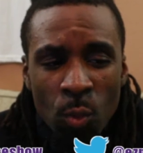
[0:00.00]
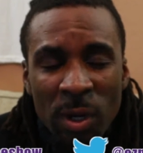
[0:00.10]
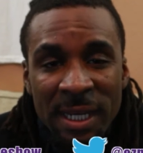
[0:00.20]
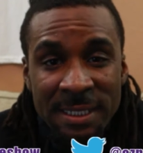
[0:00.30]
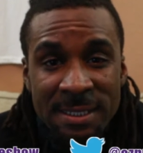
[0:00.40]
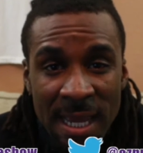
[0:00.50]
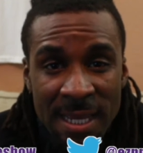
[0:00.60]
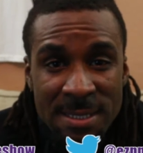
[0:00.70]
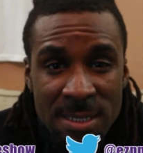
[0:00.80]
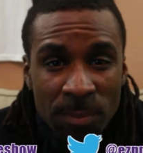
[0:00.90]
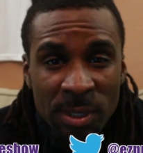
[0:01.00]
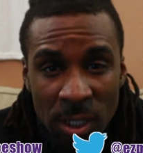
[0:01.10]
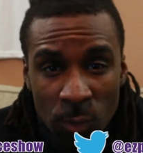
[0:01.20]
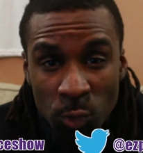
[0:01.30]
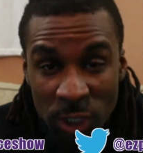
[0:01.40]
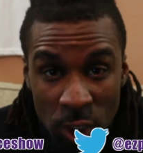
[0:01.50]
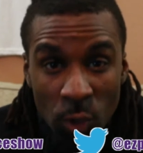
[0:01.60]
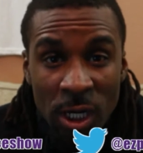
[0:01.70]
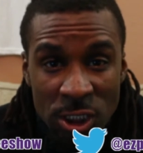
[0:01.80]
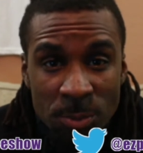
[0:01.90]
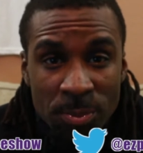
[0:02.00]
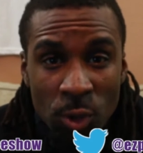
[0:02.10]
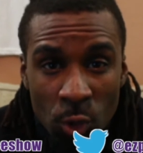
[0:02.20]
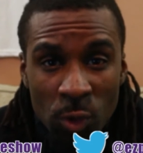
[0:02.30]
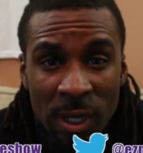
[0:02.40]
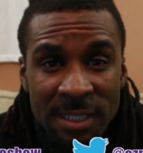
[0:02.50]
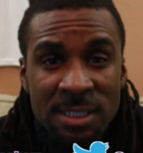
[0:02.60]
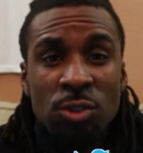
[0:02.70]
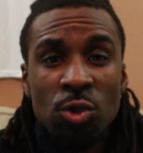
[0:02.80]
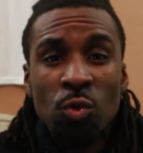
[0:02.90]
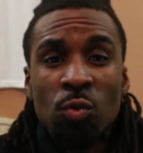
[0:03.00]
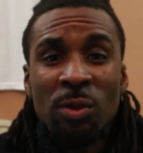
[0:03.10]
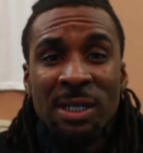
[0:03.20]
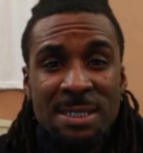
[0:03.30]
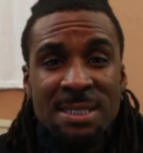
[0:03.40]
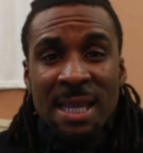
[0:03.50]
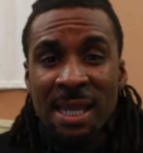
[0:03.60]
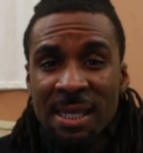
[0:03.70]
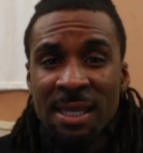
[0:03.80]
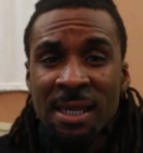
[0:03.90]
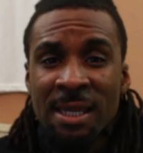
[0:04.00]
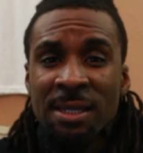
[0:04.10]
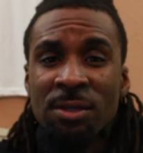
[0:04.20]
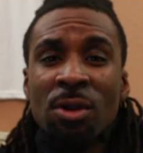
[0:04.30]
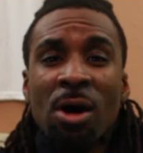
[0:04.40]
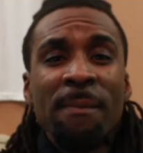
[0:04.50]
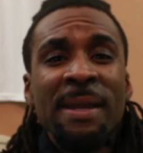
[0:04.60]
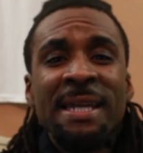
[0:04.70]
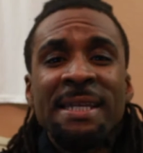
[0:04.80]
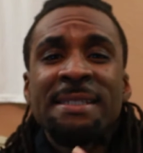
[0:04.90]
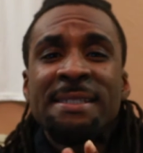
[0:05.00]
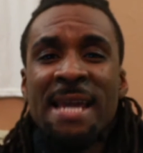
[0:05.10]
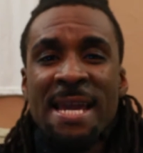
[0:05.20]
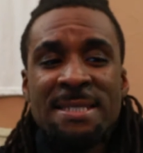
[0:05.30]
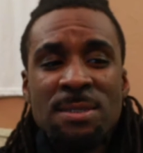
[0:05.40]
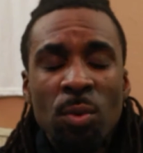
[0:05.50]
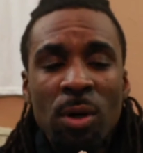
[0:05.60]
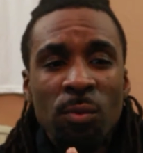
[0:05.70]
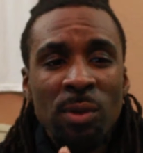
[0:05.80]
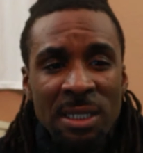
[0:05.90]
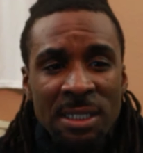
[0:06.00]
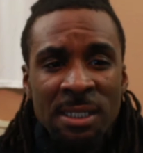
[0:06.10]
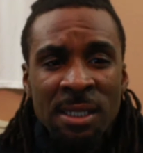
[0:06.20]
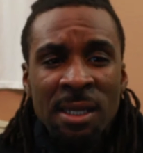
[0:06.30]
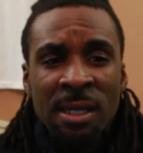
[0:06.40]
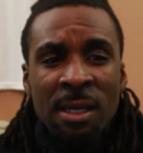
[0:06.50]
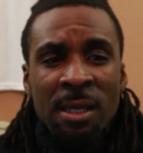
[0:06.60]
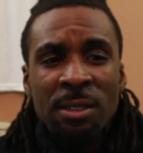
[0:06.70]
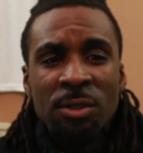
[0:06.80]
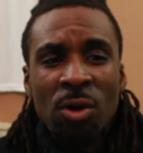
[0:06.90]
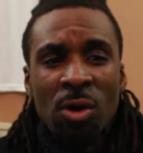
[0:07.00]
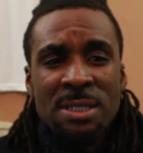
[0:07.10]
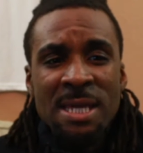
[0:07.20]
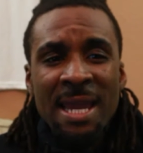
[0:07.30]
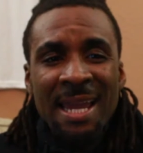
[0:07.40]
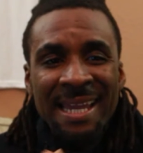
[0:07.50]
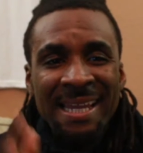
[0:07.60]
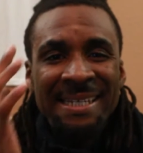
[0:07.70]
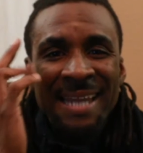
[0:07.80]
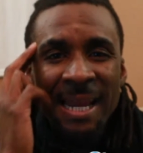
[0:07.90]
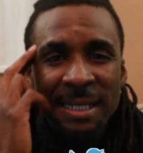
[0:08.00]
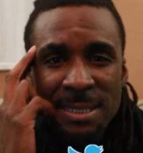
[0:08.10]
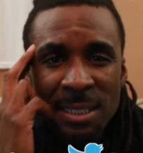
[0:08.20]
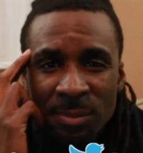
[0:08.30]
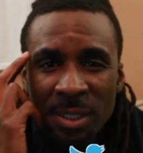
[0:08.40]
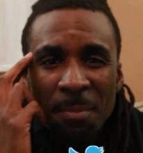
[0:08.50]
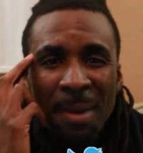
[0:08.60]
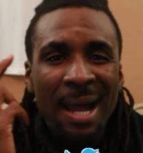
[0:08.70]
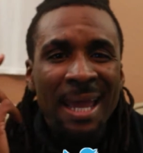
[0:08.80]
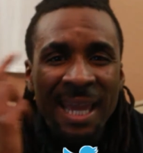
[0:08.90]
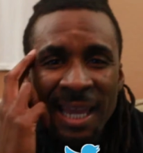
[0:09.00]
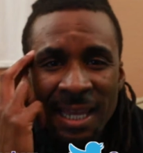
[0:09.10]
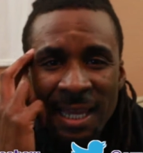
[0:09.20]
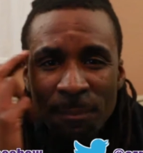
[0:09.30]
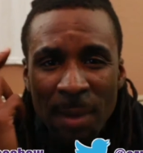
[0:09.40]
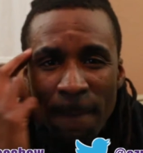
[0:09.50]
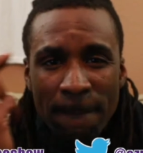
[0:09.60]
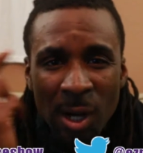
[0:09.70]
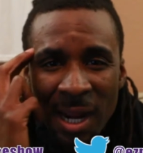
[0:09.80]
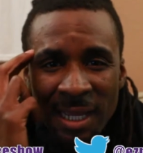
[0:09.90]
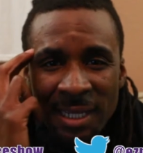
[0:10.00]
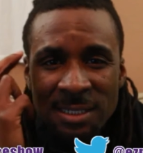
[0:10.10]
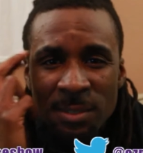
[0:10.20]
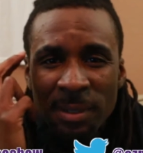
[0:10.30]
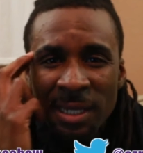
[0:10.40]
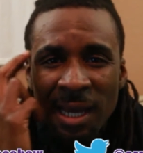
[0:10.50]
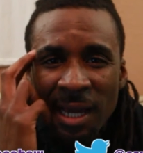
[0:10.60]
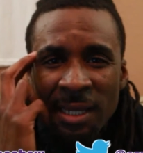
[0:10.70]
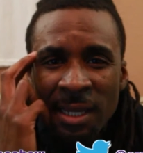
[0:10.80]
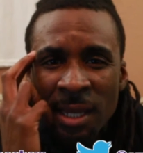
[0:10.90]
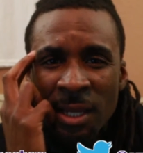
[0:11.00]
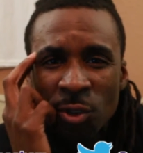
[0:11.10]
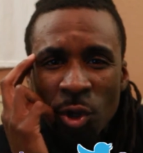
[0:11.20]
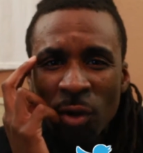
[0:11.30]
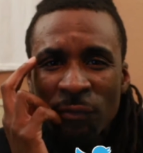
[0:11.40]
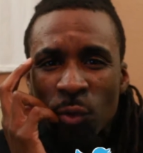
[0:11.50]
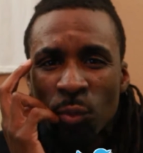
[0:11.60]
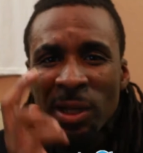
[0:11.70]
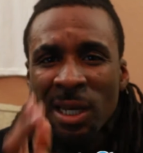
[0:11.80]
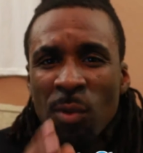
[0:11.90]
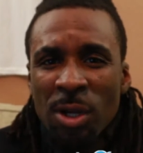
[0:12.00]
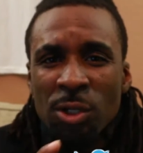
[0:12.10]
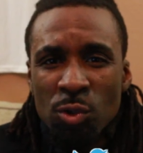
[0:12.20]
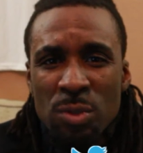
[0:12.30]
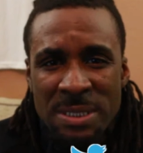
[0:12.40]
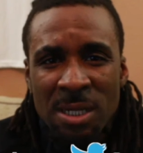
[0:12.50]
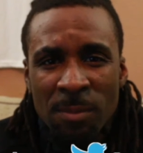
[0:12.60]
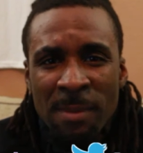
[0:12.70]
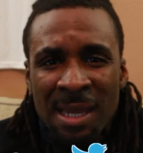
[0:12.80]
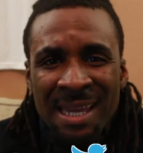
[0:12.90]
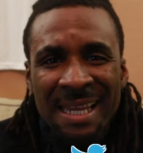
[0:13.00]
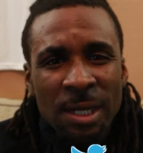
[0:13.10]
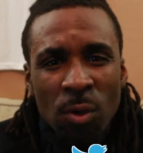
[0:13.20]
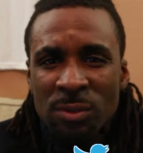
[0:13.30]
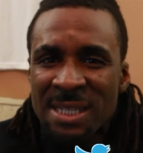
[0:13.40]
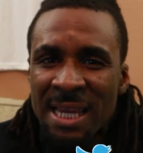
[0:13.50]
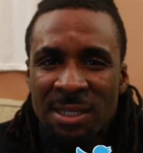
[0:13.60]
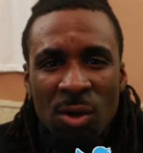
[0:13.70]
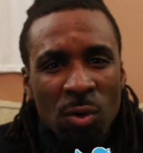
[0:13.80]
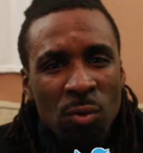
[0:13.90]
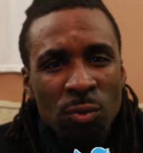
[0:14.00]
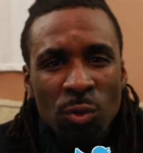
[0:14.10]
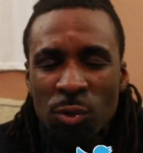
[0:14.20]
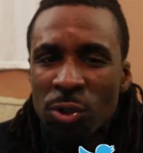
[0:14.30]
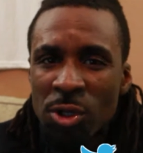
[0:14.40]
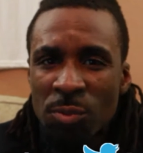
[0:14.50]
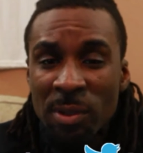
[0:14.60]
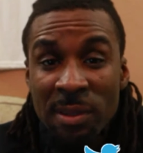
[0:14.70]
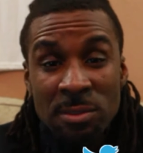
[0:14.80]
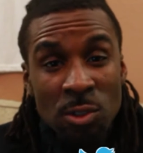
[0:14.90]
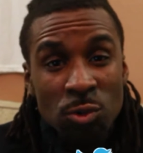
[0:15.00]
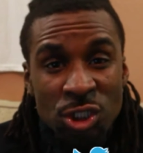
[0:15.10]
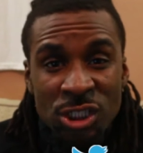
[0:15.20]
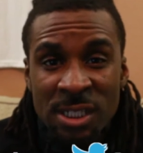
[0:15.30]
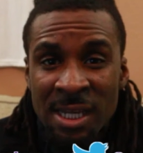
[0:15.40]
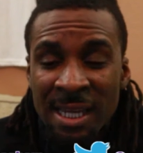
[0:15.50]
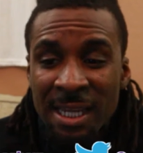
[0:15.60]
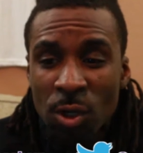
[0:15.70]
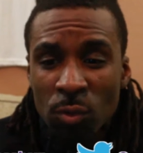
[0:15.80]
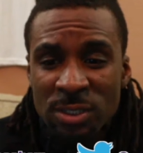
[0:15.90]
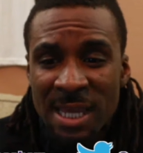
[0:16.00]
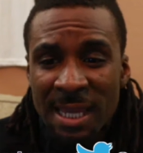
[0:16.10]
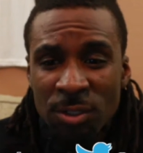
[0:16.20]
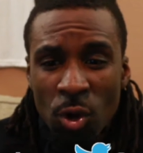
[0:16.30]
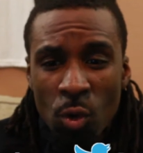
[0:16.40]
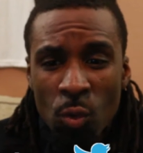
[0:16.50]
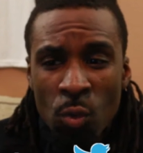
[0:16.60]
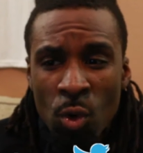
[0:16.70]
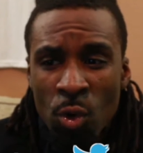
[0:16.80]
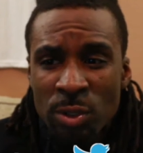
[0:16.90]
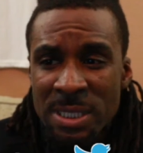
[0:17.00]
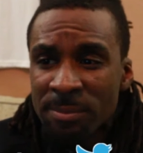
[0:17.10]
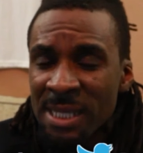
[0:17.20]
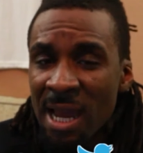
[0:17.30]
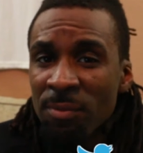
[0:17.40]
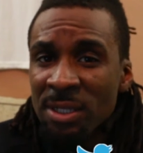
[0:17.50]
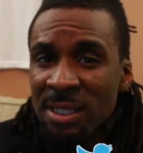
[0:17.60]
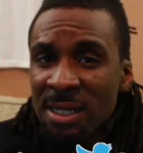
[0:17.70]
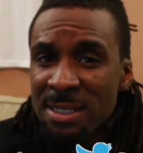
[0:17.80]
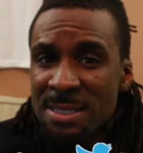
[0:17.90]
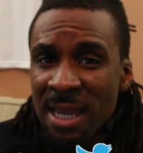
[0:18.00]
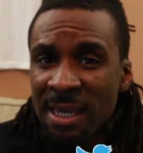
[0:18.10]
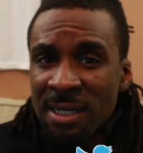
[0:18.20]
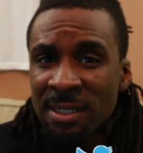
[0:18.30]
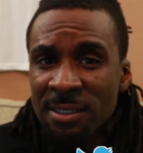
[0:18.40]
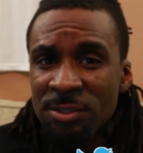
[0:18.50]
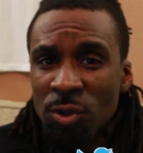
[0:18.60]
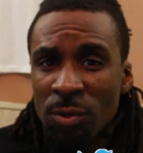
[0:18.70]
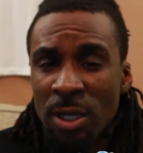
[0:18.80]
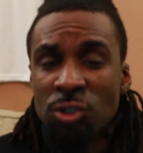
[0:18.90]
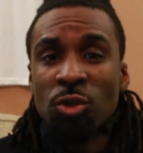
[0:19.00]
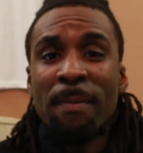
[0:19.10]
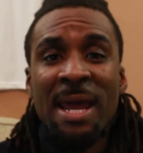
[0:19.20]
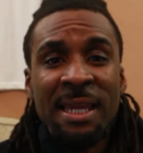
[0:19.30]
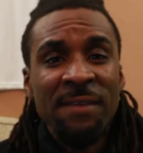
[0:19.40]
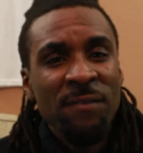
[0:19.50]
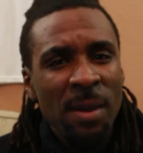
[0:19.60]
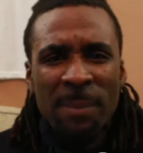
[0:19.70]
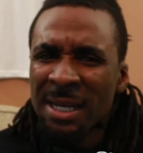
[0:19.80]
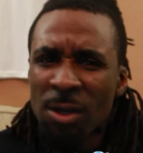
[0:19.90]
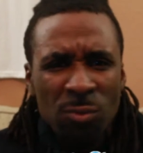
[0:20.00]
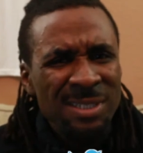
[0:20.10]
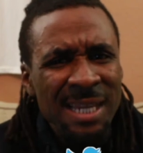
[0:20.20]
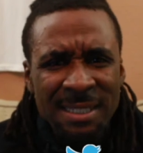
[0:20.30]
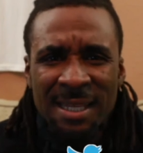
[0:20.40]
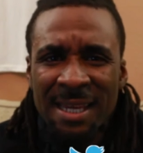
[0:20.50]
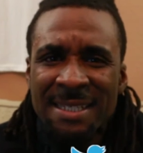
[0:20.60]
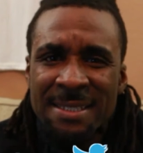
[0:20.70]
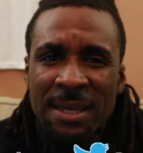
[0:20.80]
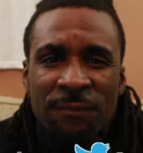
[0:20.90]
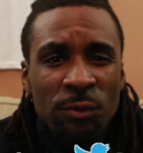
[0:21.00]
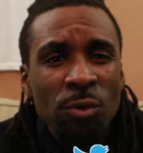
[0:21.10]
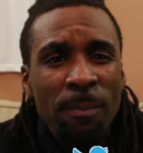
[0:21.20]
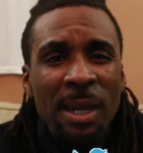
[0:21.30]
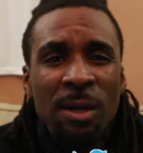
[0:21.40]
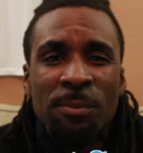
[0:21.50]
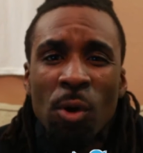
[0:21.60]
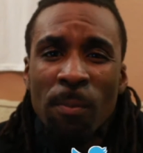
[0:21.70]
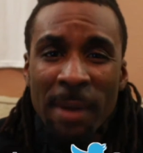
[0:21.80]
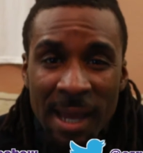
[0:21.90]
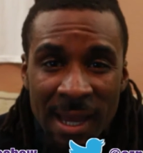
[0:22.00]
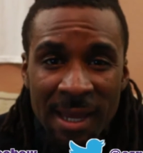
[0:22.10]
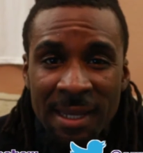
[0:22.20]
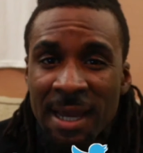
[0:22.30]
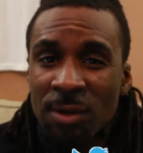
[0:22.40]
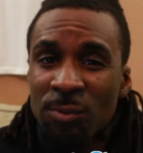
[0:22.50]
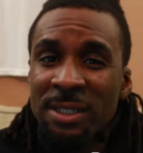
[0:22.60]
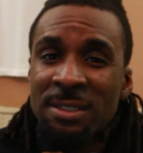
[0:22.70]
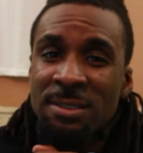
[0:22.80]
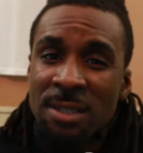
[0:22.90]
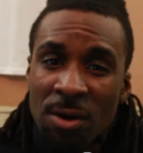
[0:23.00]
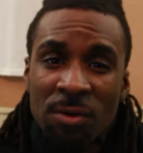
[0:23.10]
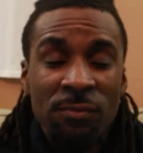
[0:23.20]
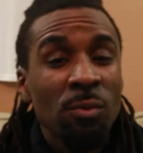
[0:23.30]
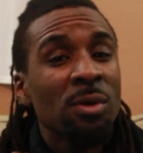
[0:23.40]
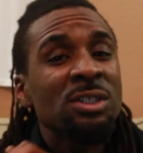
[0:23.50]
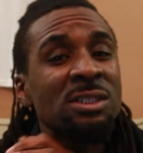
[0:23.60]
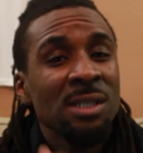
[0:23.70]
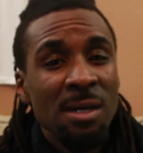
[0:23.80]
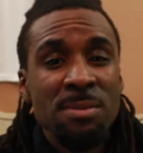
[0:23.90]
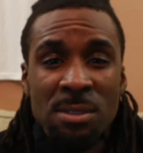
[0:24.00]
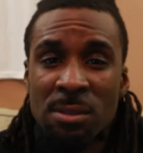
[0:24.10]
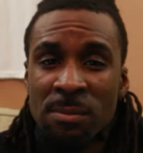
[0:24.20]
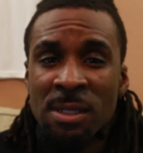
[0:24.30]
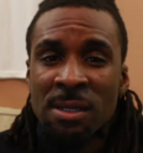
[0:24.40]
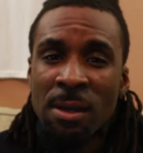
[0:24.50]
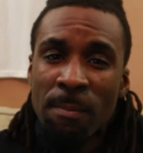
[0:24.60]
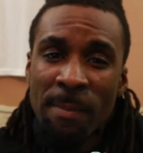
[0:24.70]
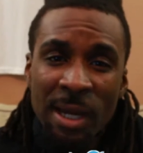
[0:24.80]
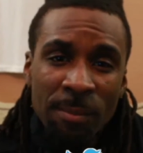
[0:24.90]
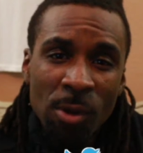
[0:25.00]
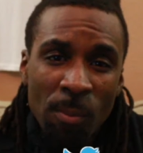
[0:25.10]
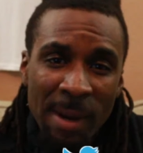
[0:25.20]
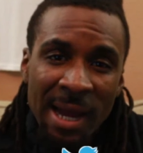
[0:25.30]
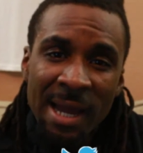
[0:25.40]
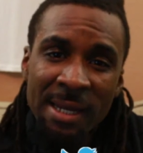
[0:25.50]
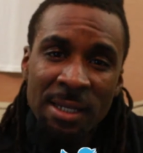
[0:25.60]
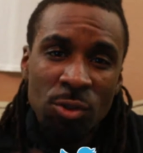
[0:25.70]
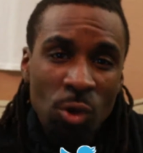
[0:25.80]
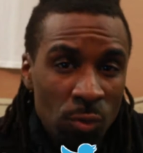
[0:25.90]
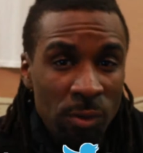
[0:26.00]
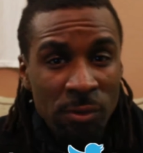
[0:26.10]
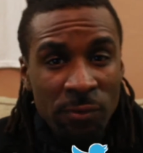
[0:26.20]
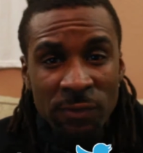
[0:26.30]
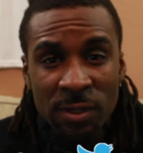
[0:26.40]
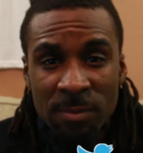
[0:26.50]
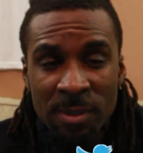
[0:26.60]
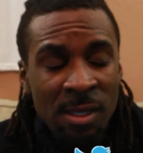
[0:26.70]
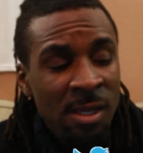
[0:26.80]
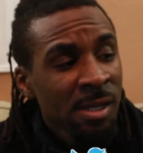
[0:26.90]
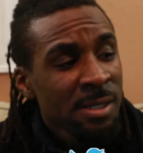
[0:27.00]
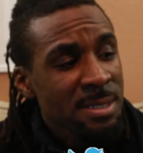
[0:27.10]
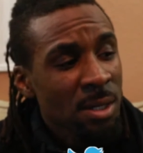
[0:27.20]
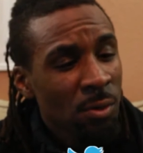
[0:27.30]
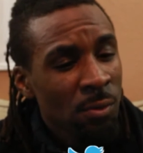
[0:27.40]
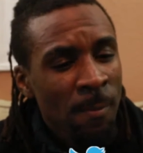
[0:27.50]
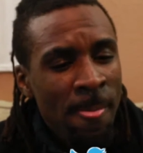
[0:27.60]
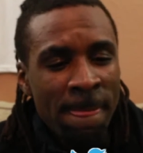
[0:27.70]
what it takes to be a real entrepreneur and to do real estate, you know what I mean? That's what really, you know what I'm saying, ignited something in my head, my brain to be like, you know, if you really want to do something, it don't take no New Year's resolution. It don't take no sometimes it does take a you know a dramatic event but it don't take that it takes for you to make up your mind like real talk if you want to stop something make up your mind and do it you feel me so